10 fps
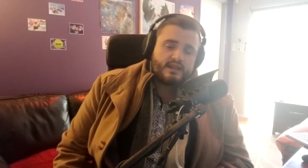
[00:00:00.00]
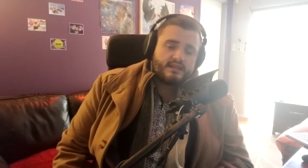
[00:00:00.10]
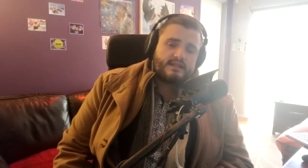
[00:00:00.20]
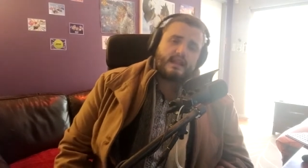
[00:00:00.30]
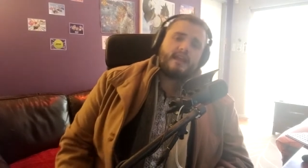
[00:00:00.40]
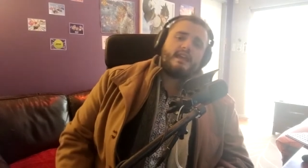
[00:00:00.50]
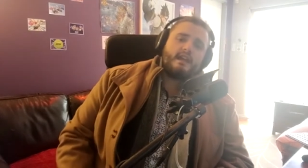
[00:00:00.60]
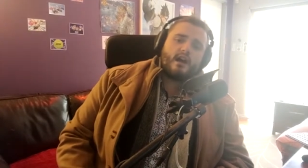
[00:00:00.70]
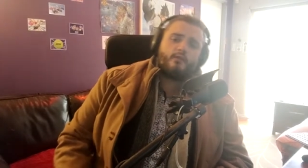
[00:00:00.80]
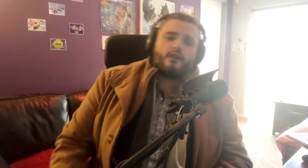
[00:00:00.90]
Today,
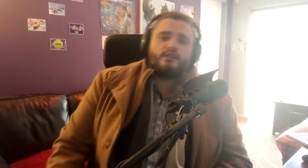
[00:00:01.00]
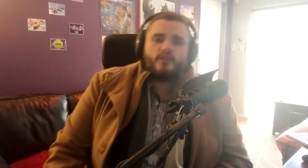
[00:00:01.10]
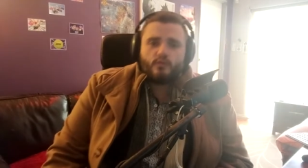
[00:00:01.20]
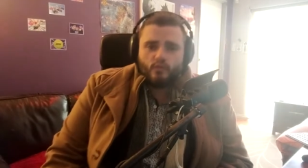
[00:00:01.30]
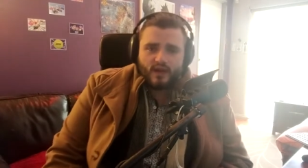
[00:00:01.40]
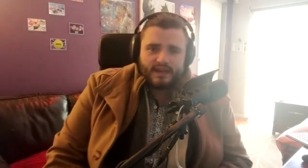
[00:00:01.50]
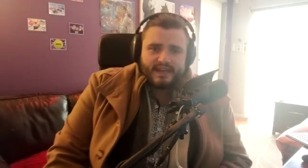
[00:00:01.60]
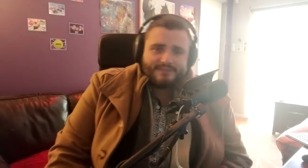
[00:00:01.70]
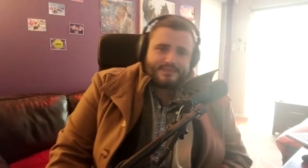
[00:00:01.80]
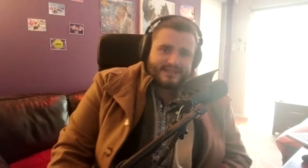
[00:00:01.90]
I want to look at one
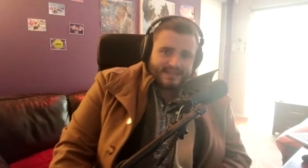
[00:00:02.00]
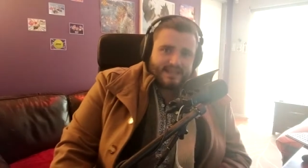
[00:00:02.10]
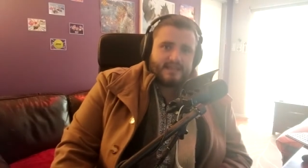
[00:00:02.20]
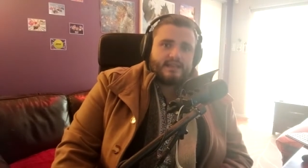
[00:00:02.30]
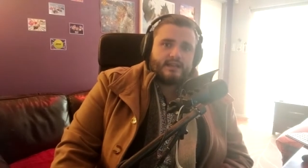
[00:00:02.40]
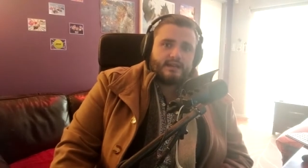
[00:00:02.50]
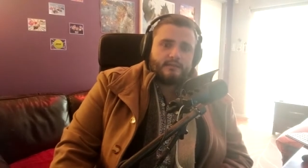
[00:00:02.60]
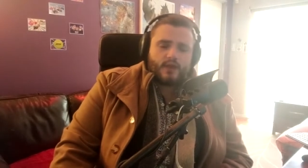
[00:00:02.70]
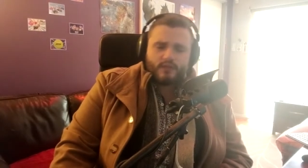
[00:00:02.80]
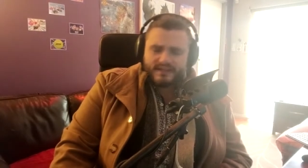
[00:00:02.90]
in particular.
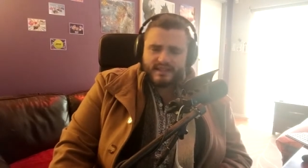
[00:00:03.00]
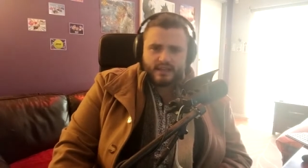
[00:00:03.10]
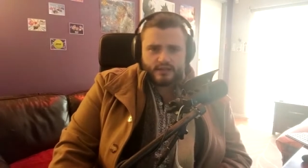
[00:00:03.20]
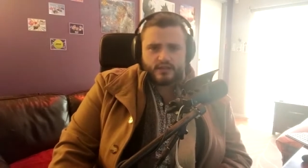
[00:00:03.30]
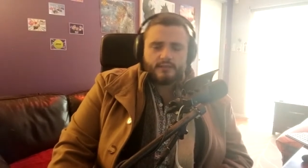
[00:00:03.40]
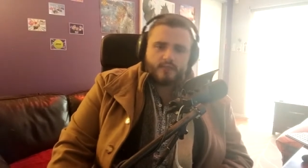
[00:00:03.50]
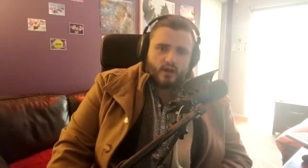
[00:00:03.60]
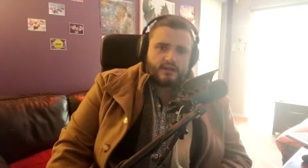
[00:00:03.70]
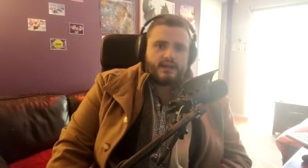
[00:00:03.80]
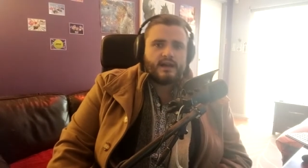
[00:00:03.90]
I want to take a look at
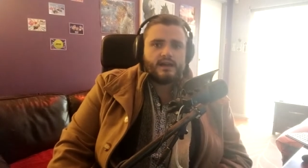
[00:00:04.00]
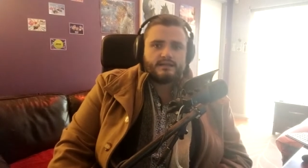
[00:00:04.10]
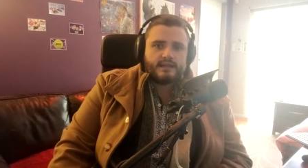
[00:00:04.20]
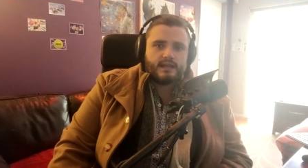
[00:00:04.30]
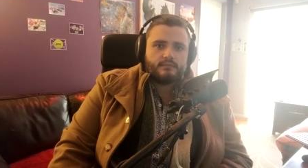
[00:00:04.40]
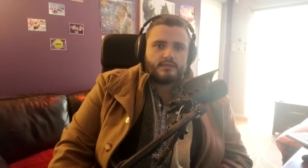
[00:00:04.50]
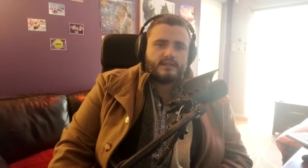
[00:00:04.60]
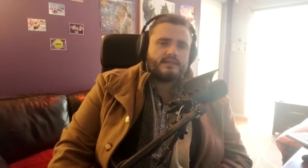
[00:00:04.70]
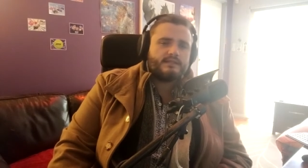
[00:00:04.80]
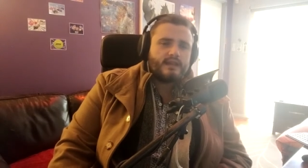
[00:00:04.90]
podcasting
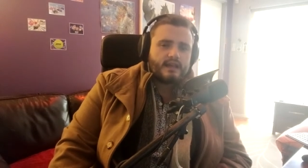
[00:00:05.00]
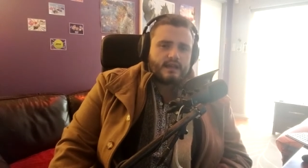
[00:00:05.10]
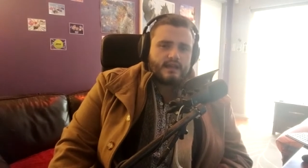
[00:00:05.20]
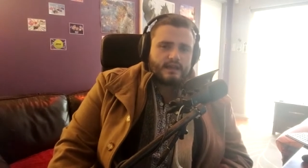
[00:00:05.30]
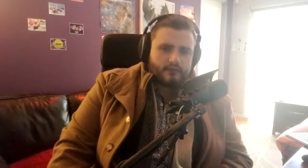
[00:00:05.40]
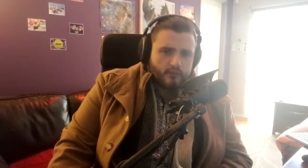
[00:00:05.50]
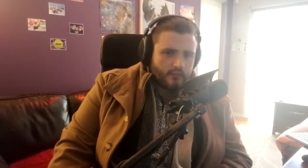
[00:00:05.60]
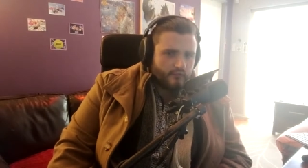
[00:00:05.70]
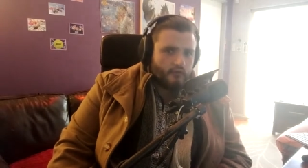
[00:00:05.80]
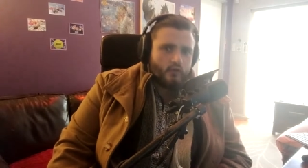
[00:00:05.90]
because never
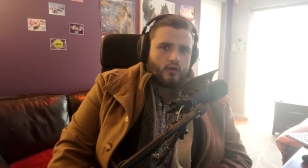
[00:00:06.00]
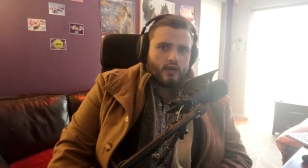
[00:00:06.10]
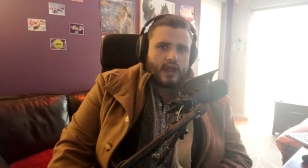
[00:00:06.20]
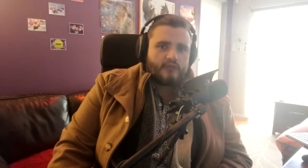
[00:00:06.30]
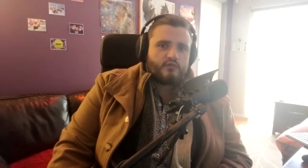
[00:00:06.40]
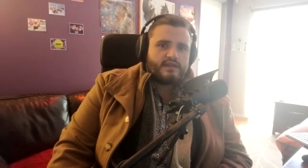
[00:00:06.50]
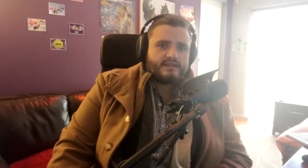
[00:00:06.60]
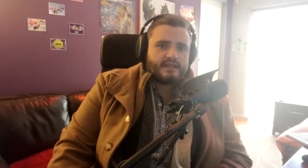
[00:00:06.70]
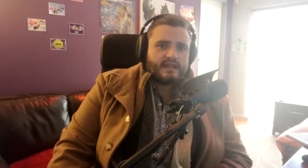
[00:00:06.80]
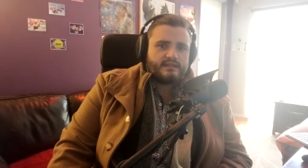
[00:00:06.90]
before have we
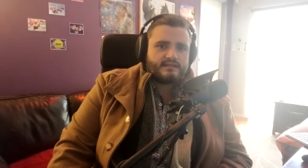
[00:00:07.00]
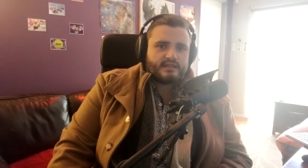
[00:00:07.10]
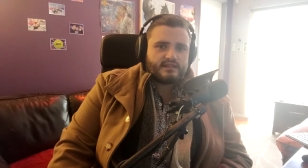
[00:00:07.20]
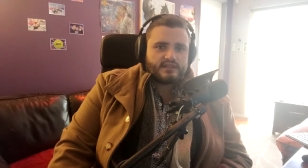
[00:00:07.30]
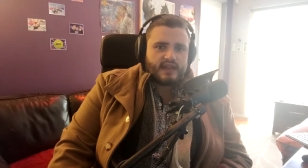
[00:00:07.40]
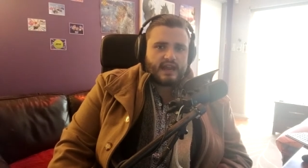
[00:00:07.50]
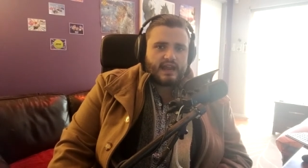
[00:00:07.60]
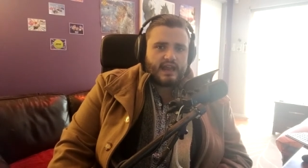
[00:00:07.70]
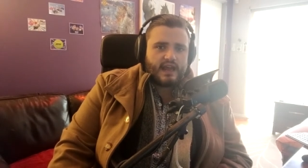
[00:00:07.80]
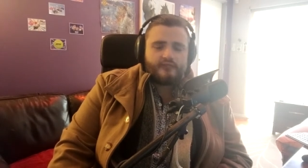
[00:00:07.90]
seen such
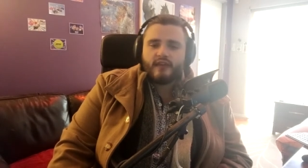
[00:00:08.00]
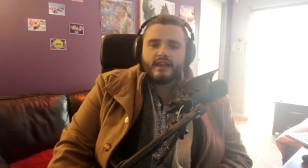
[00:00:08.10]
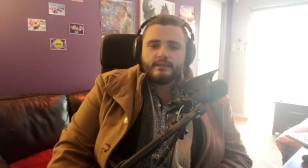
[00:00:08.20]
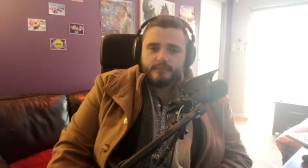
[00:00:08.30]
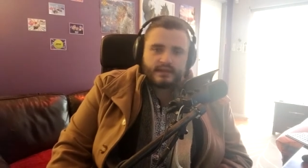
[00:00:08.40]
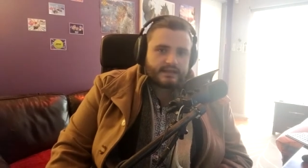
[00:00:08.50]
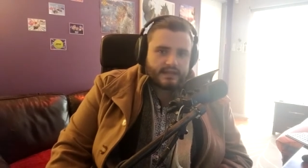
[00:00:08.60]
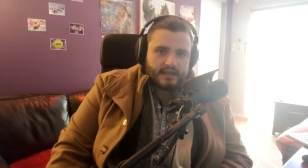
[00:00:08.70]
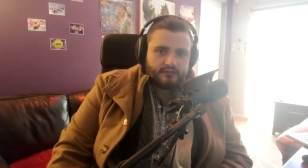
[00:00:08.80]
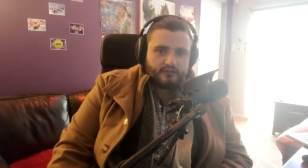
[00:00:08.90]
a
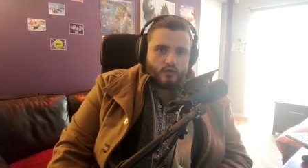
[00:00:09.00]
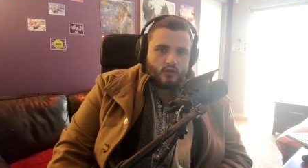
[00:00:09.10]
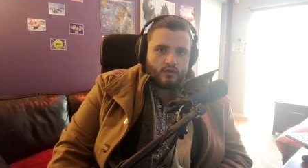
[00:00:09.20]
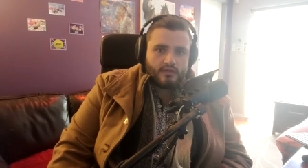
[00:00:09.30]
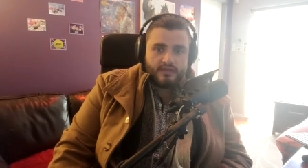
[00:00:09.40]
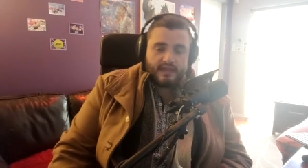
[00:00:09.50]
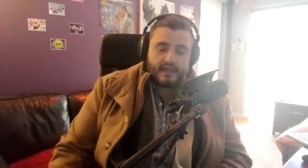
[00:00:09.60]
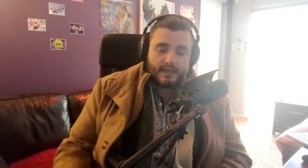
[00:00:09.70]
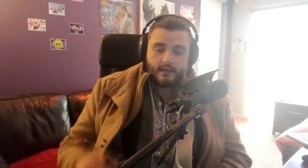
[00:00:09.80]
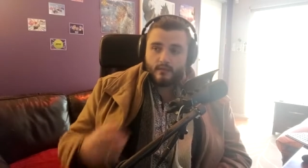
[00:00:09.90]
availability for
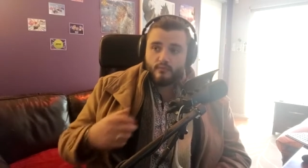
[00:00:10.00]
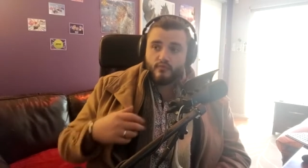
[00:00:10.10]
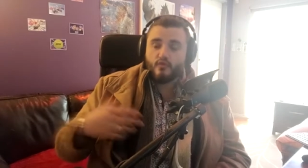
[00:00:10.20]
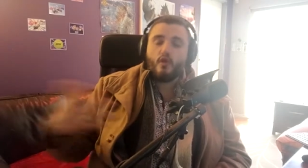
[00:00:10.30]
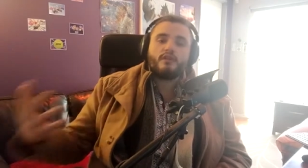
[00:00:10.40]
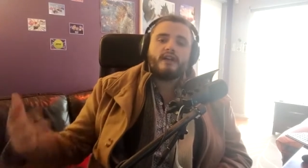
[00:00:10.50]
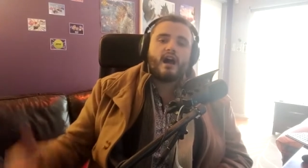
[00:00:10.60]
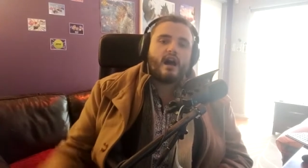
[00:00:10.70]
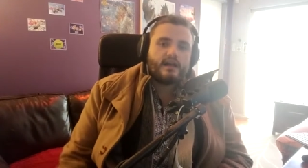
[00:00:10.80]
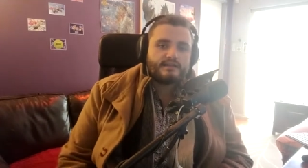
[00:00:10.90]
the
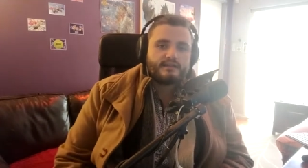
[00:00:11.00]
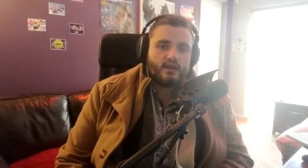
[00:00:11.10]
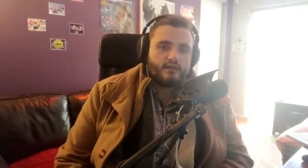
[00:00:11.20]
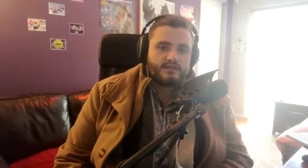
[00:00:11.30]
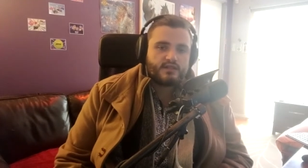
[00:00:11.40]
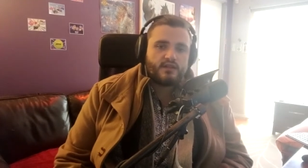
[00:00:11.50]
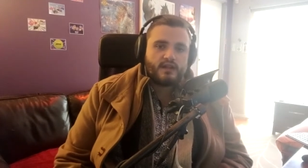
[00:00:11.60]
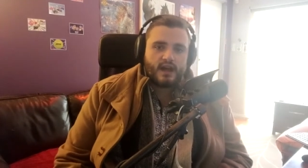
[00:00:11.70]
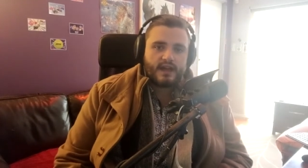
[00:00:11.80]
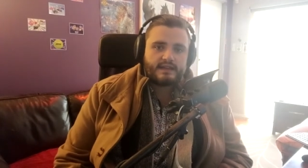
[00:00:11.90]
broadcast of
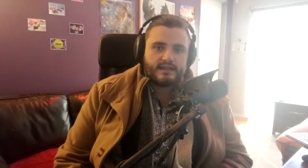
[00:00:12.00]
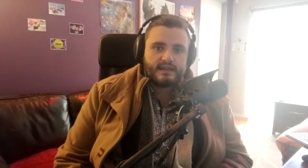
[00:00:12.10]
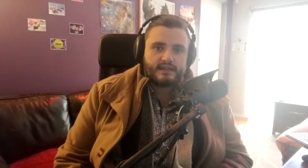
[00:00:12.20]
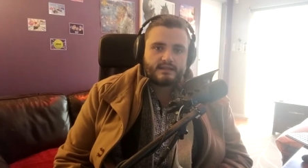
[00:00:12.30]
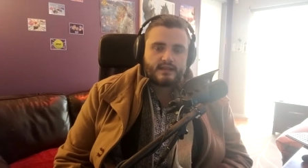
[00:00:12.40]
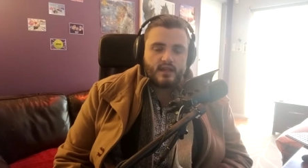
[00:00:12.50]
certain ideas,